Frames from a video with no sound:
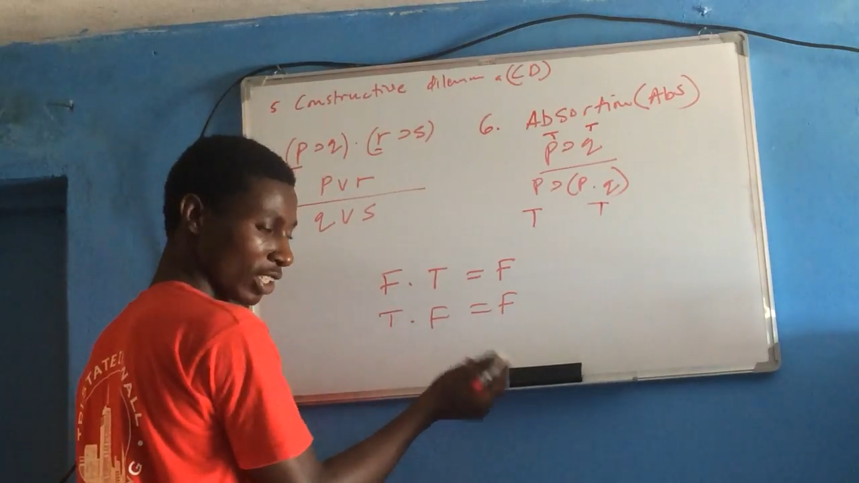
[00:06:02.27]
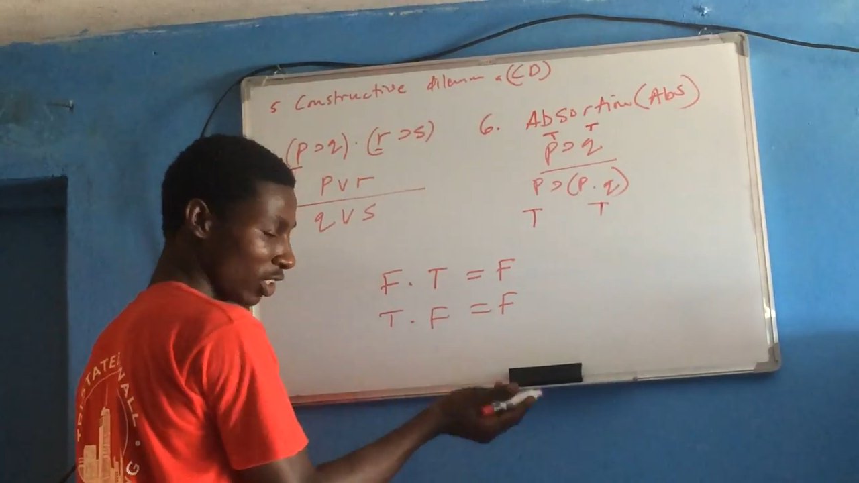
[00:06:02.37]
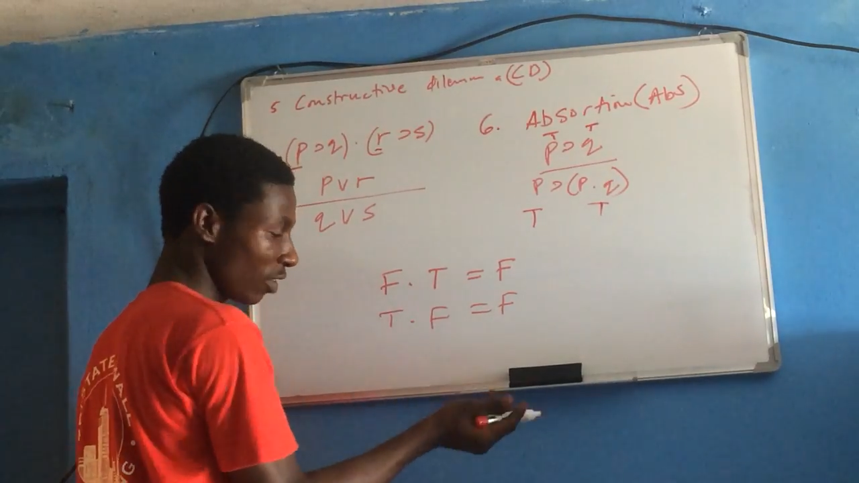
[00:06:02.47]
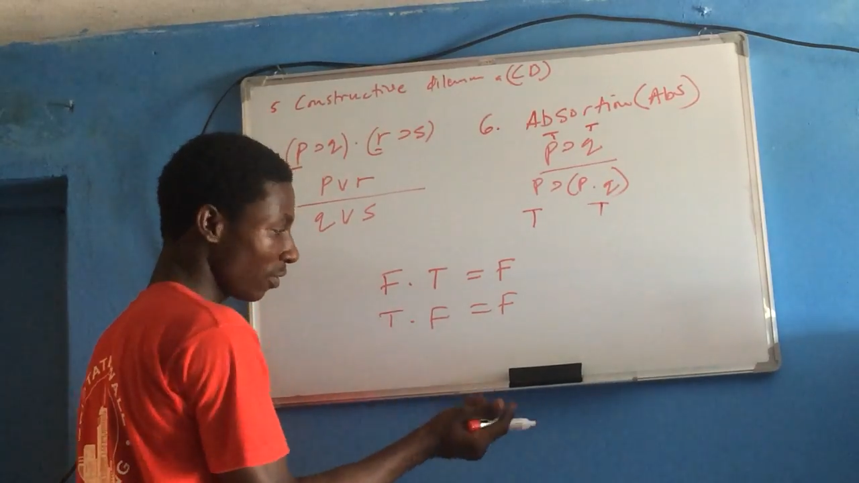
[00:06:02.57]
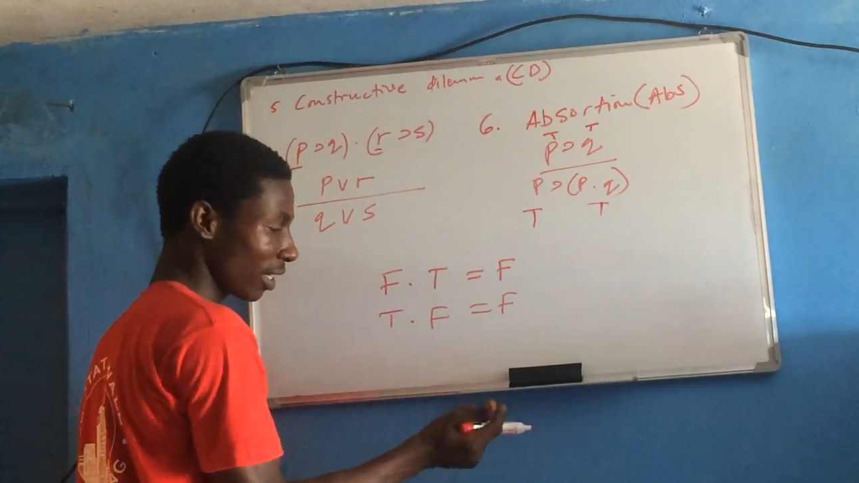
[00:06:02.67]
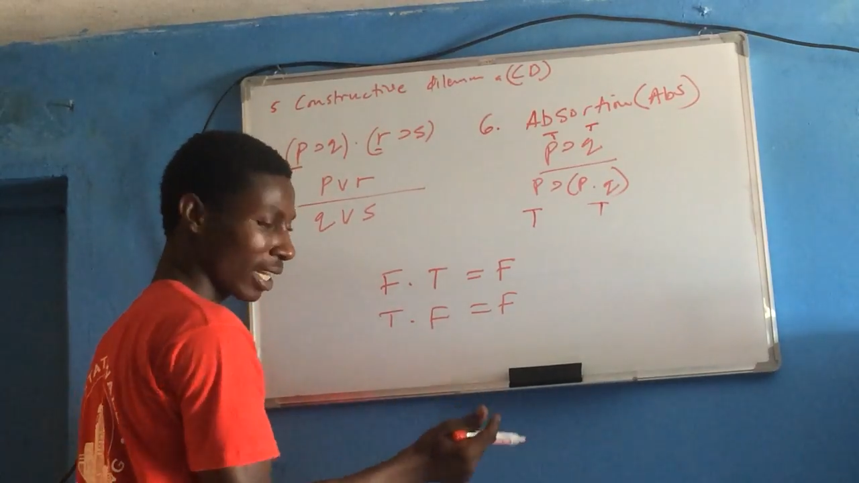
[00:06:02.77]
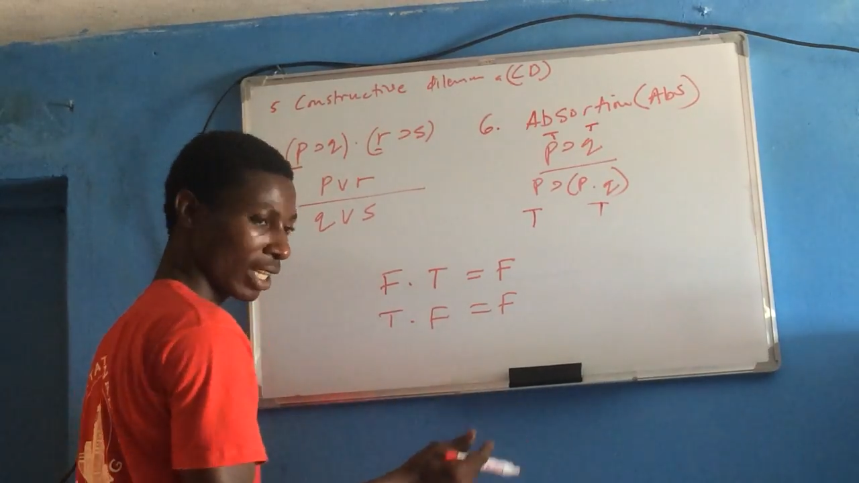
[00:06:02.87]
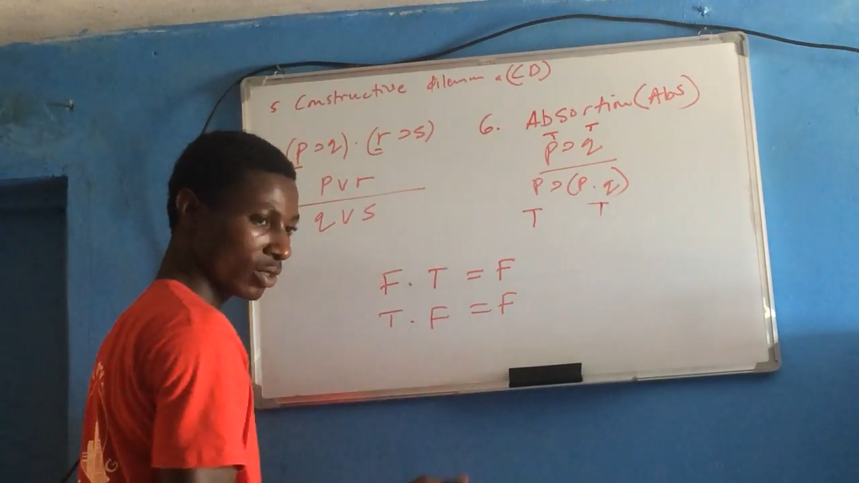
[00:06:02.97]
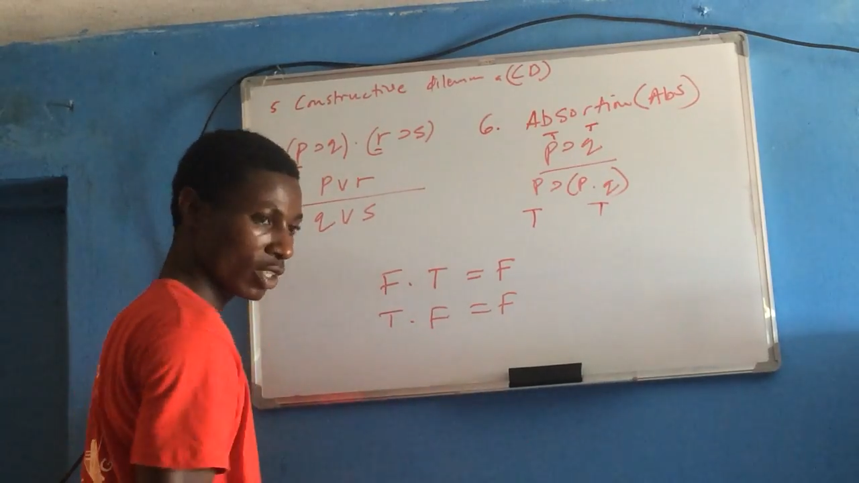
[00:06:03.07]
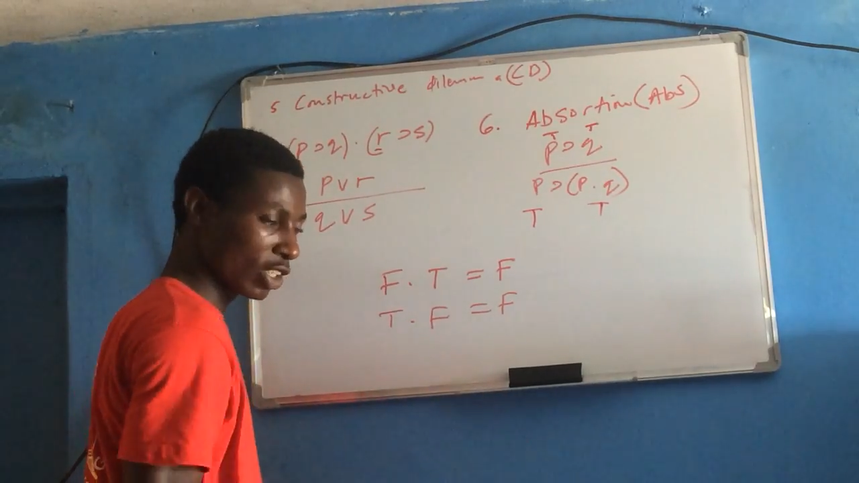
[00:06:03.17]
you don't forget
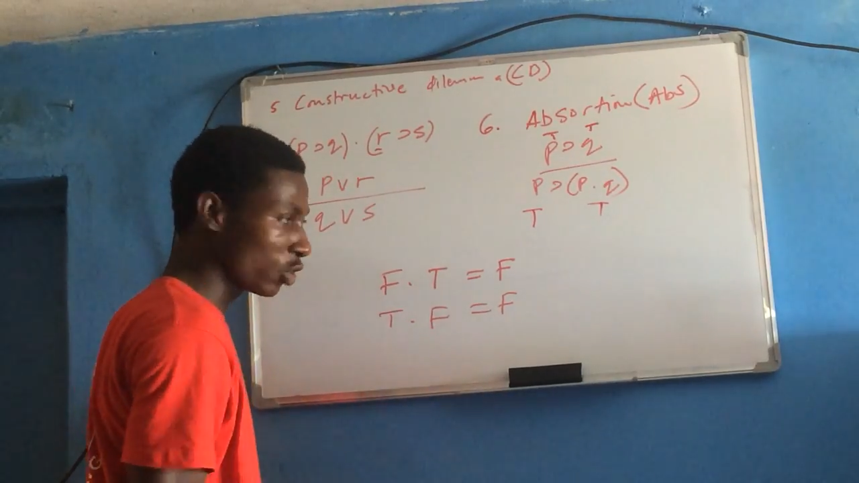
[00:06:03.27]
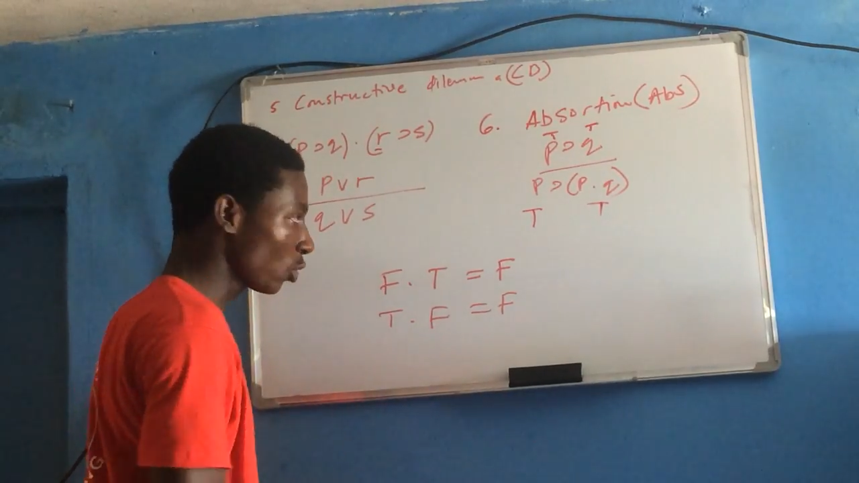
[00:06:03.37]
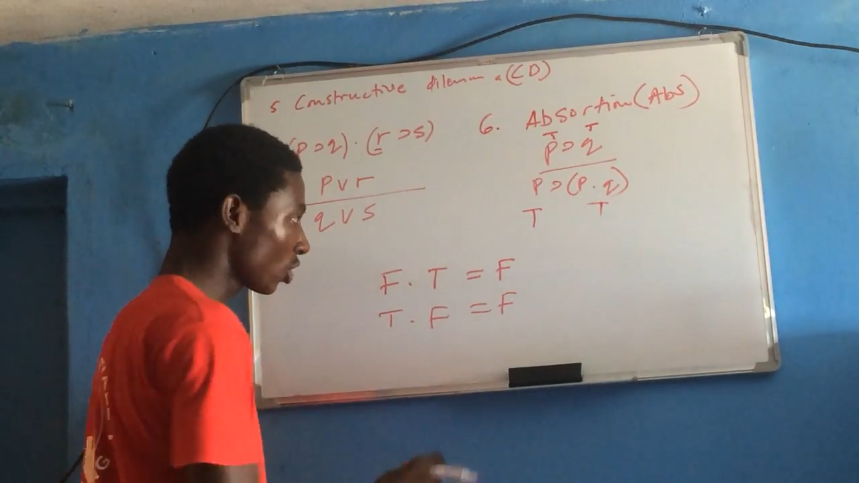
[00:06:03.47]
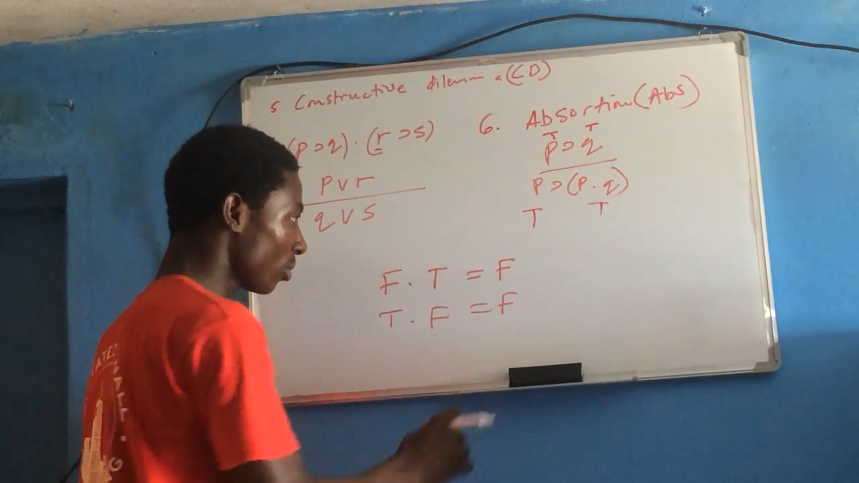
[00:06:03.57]
that the truth